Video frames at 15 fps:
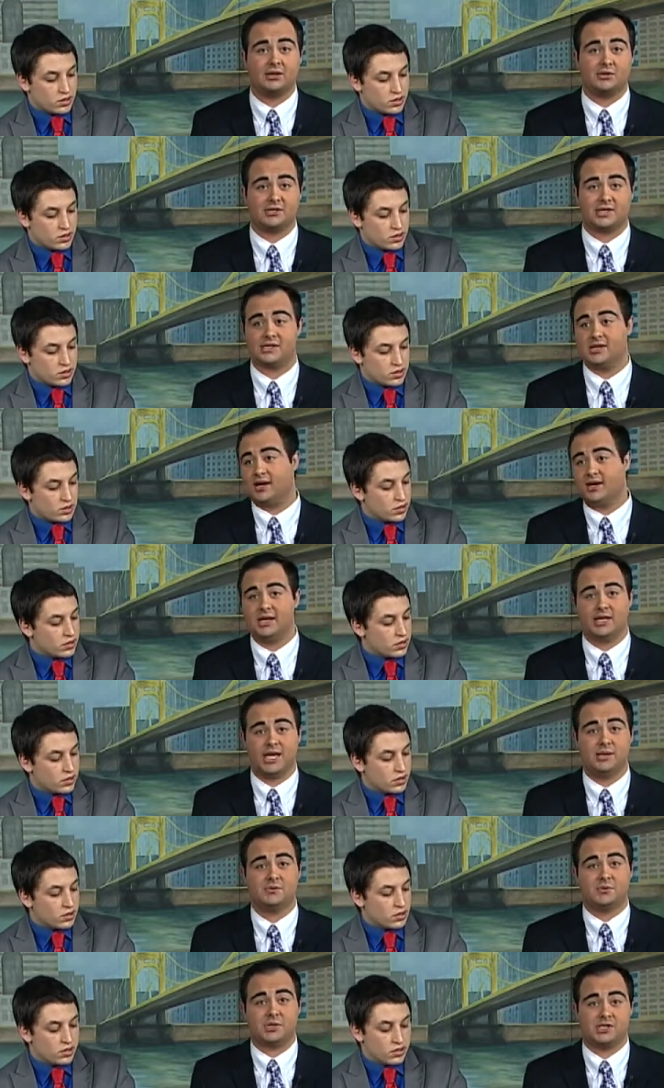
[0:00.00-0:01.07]
Speaker 1: those Kentucky
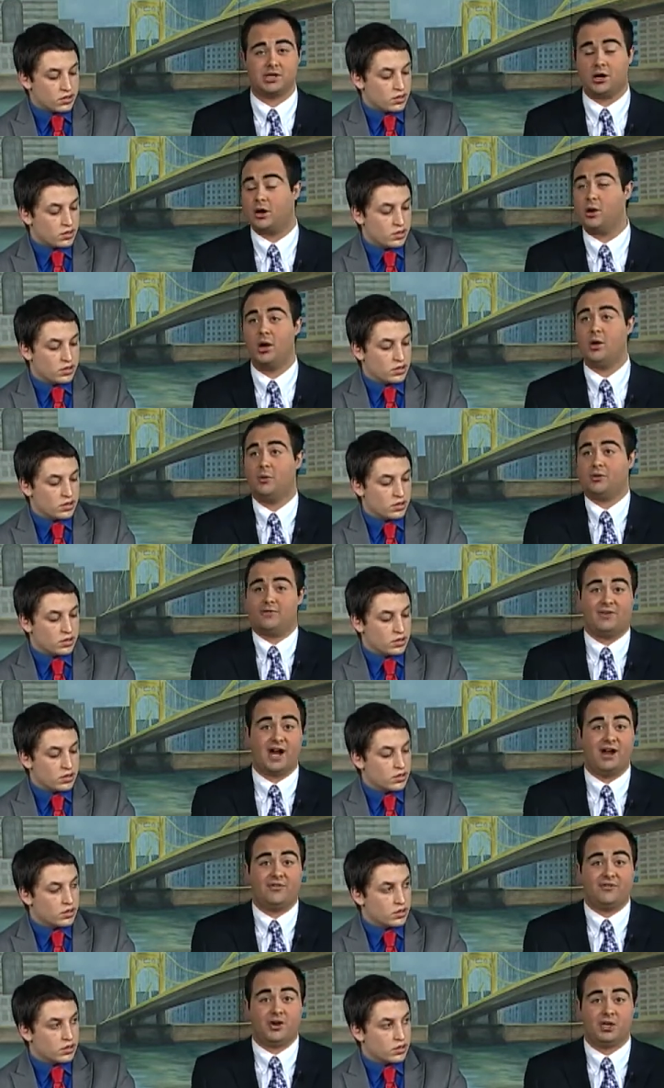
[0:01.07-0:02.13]
teams we saw with
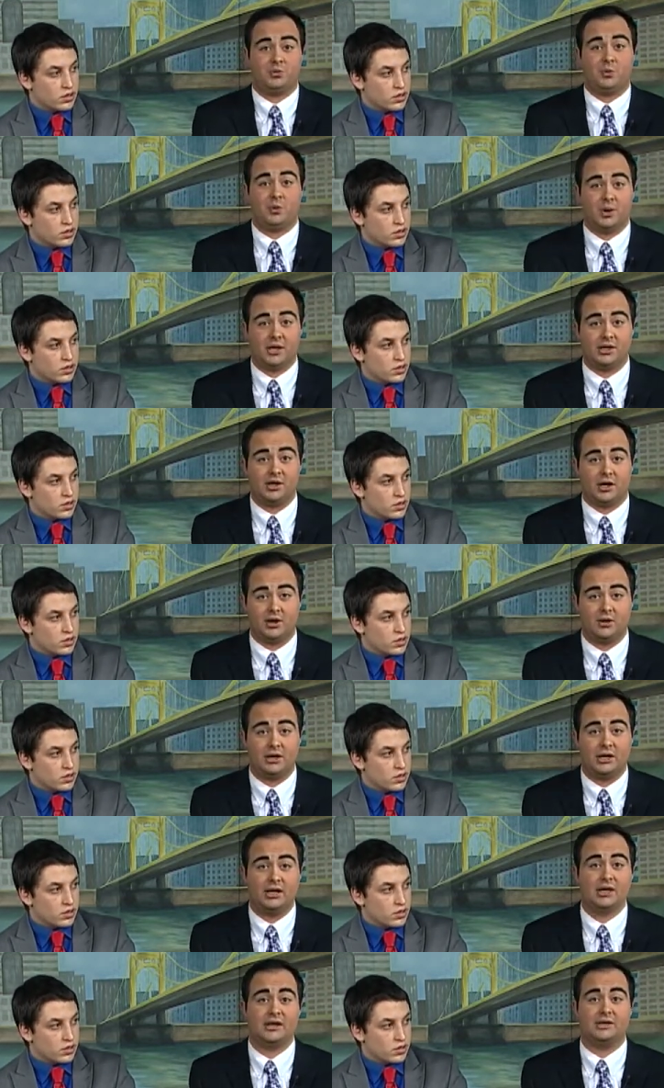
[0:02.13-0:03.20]
five freshmen win it all.
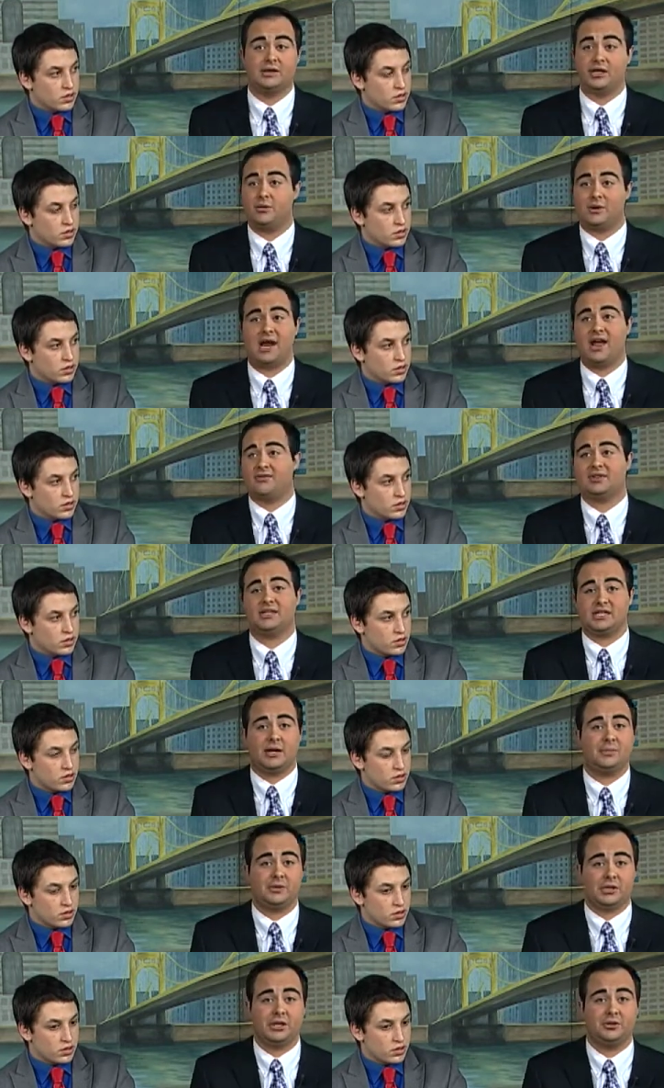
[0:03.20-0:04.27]
They don't have that
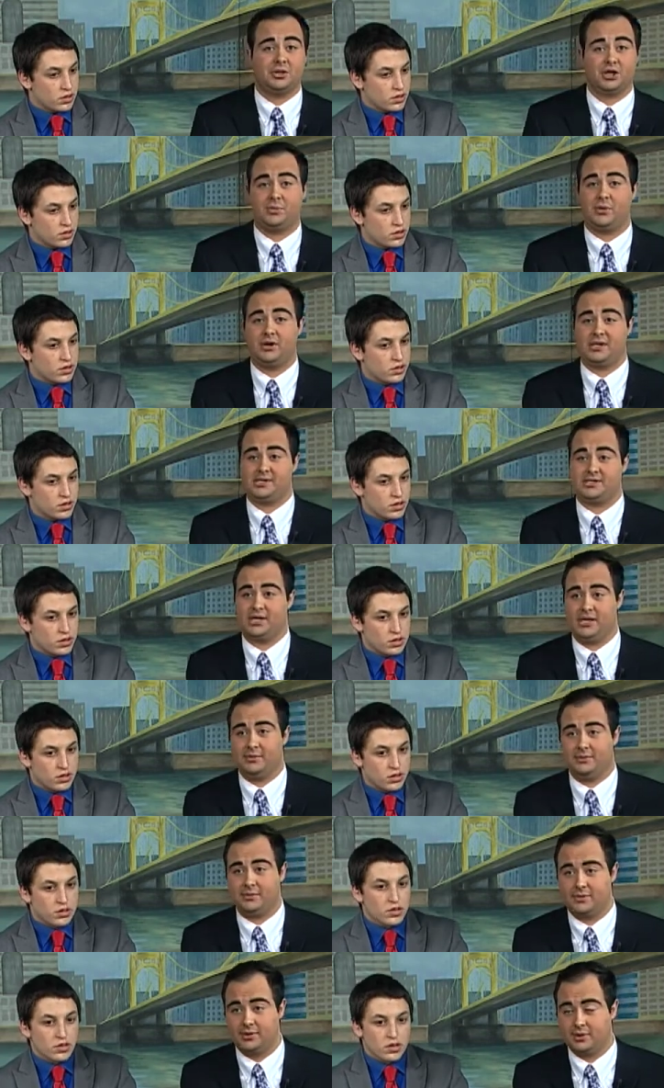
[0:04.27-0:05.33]
type of leadership on this
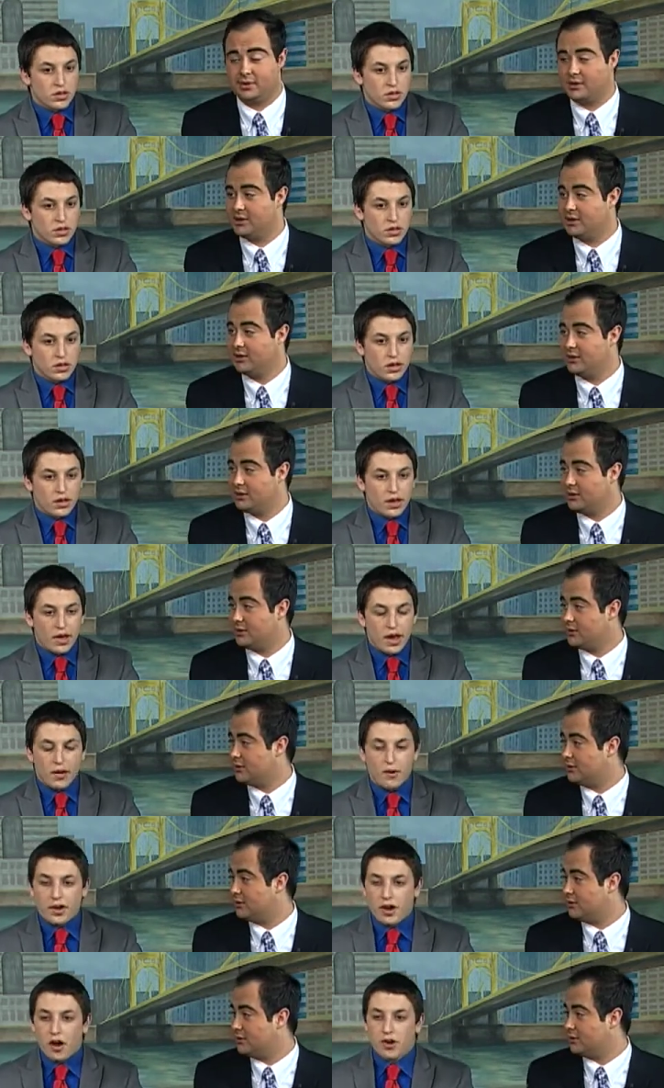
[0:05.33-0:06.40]
team.
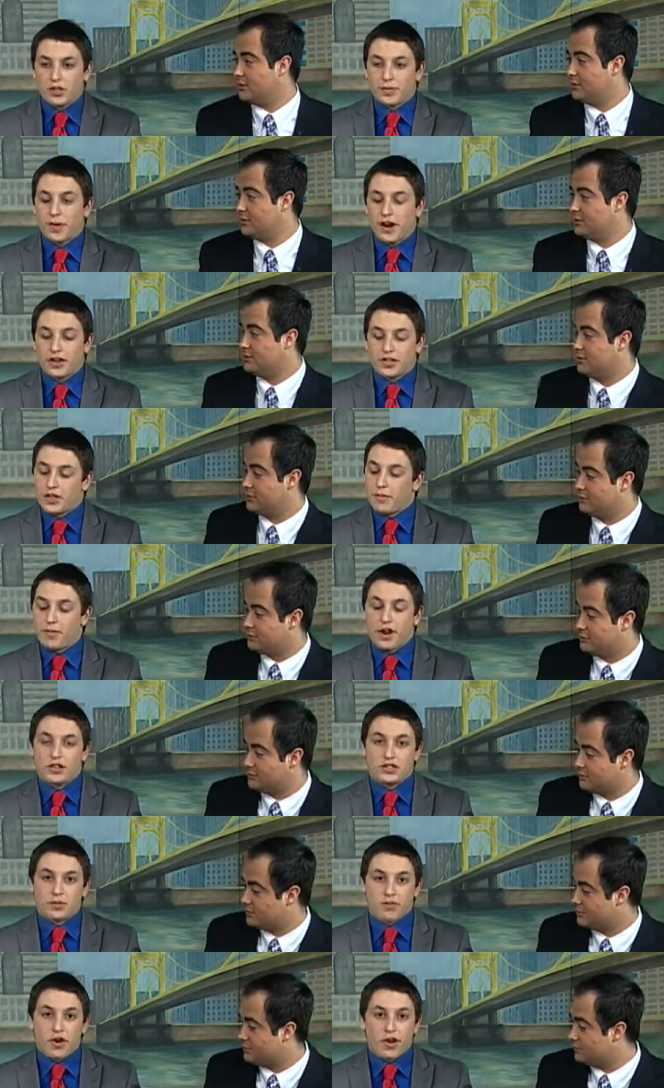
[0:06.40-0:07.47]
Speaker 2: Anyway, no experience
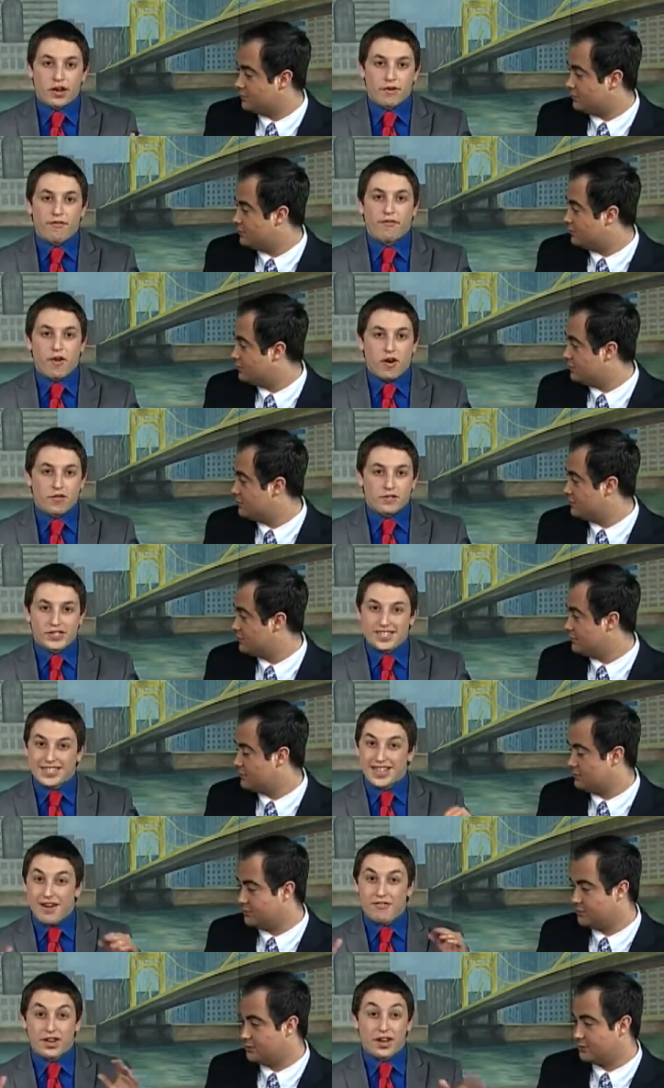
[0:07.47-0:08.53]
compares to playing in front of
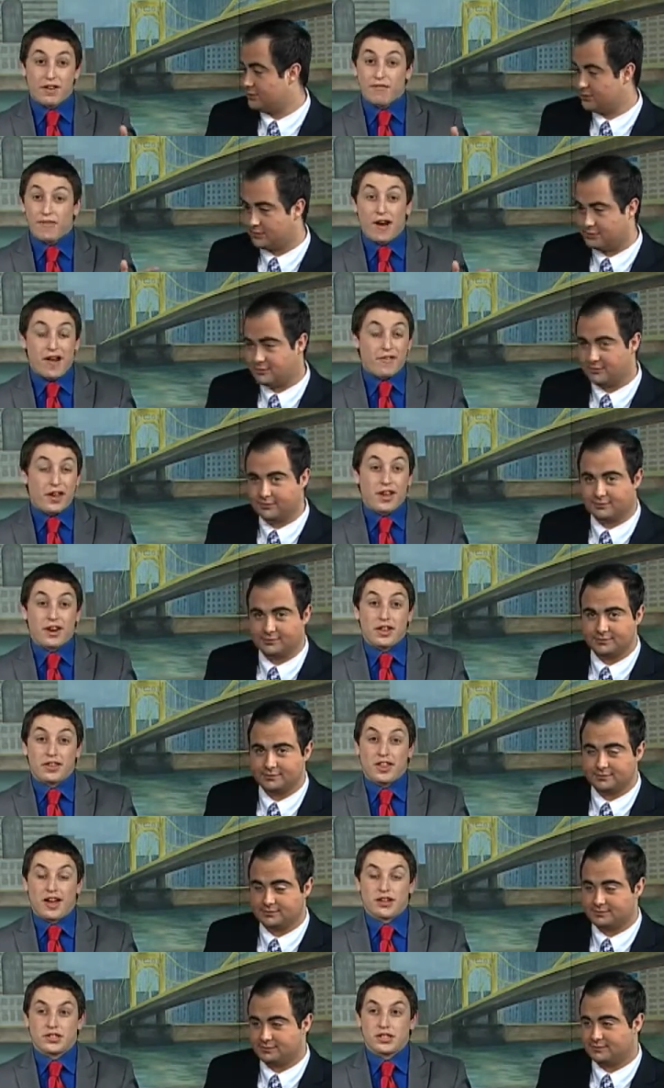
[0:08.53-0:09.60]
75,
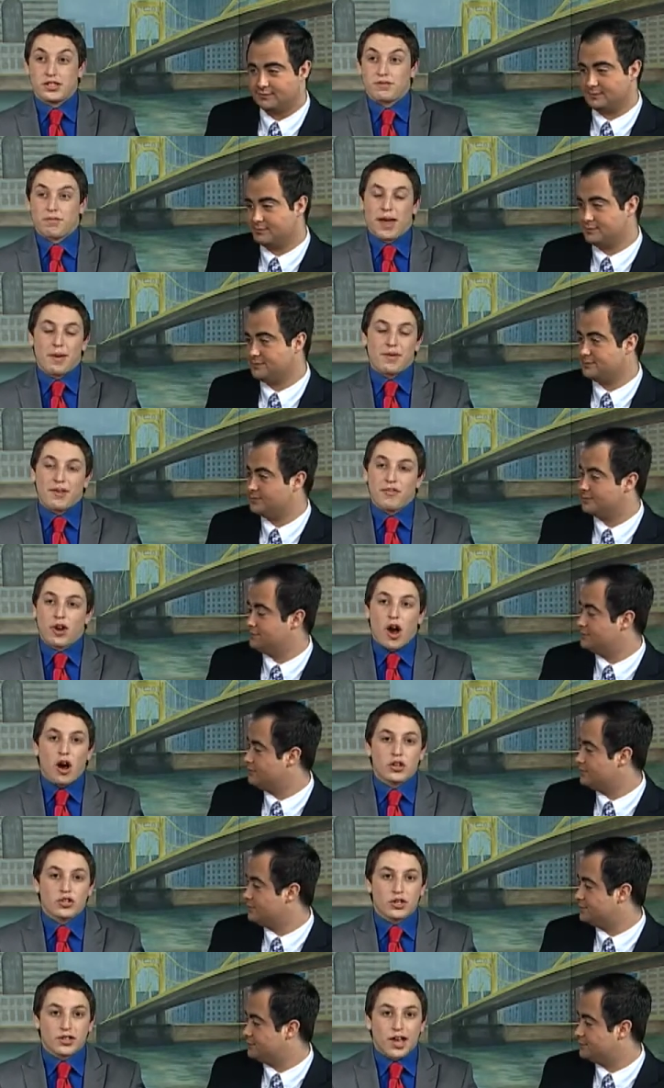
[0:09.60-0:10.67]
80,000, maybe even
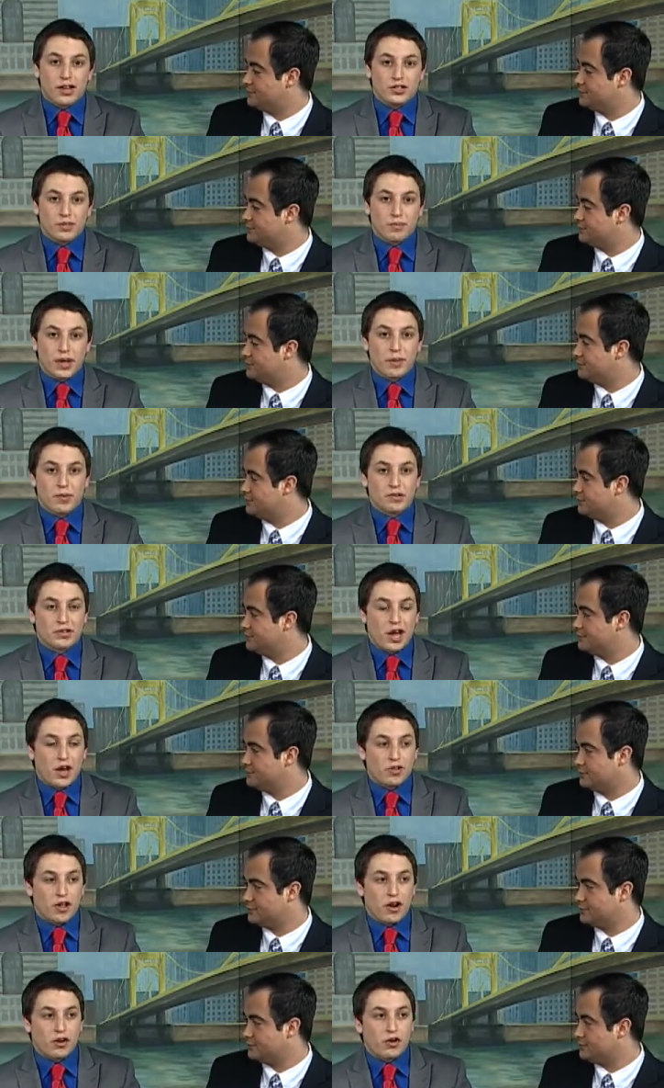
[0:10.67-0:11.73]
100,000 people
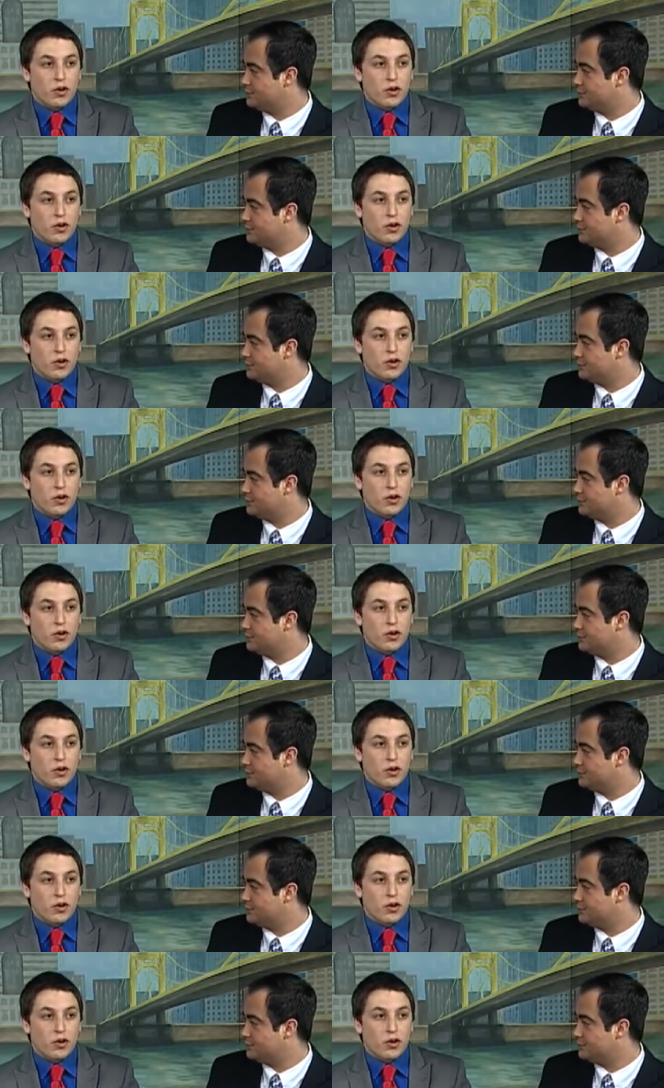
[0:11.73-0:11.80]
down there in